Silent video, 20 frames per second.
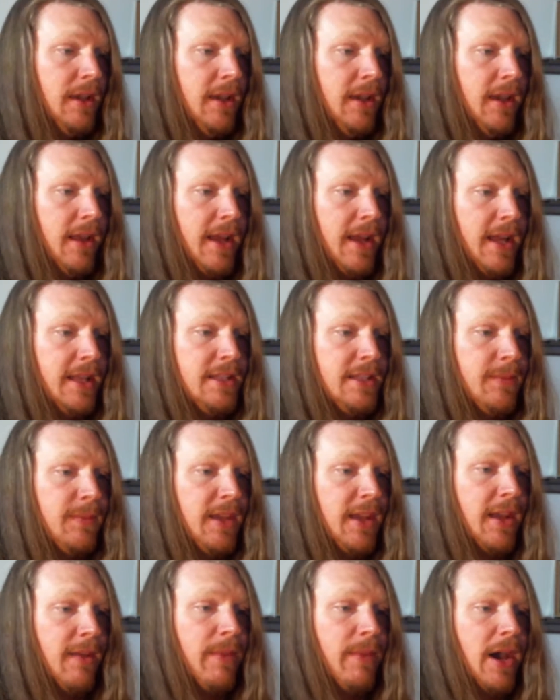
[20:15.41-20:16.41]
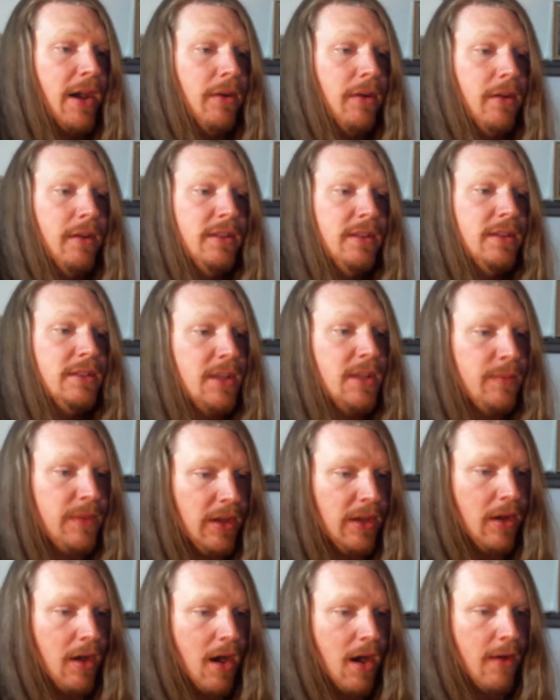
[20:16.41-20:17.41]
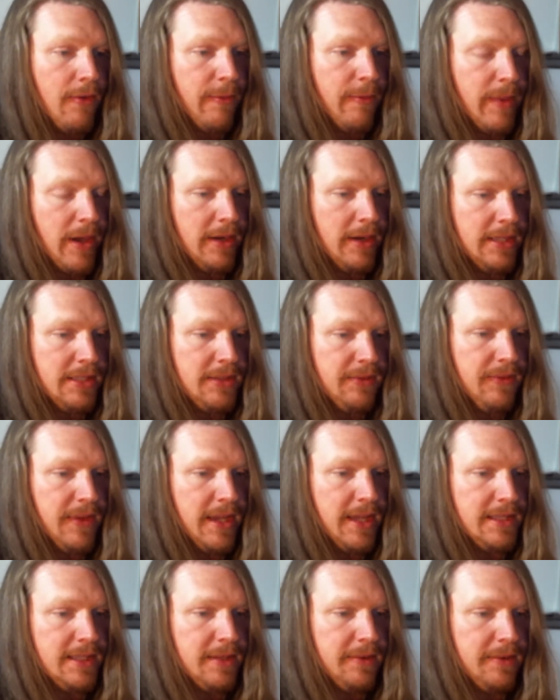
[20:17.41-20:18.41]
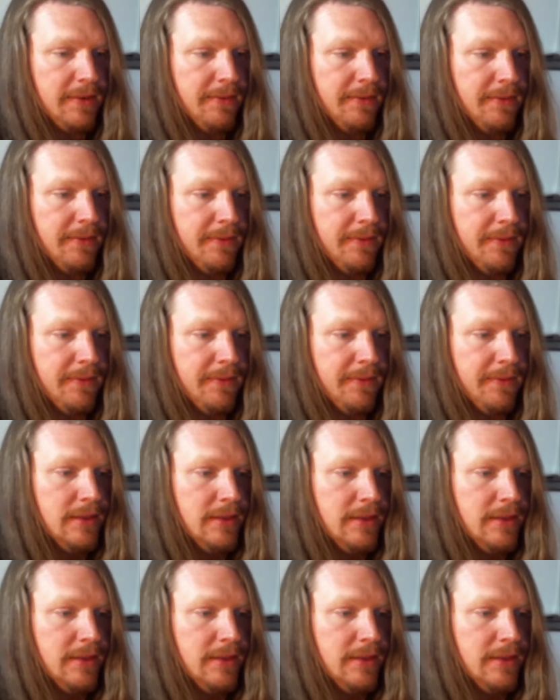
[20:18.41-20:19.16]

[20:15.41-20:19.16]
It had something off about its face and voice.